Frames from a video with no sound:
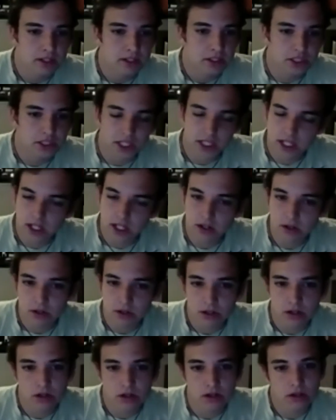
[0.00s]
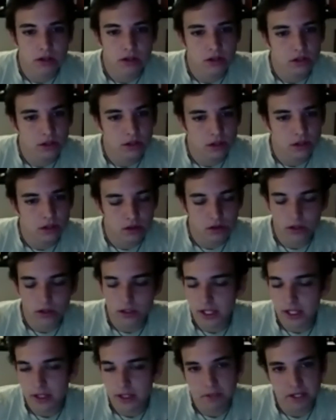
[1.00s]
check out our
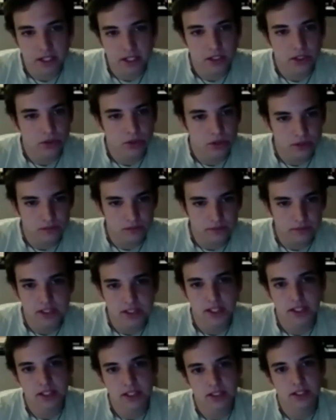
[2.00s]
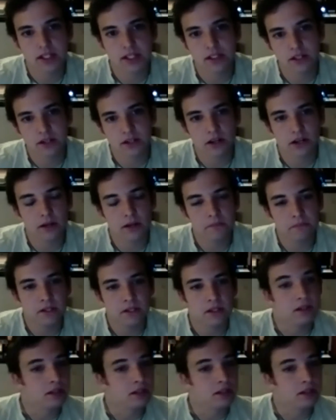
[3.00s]
online page, coinvigilante.com.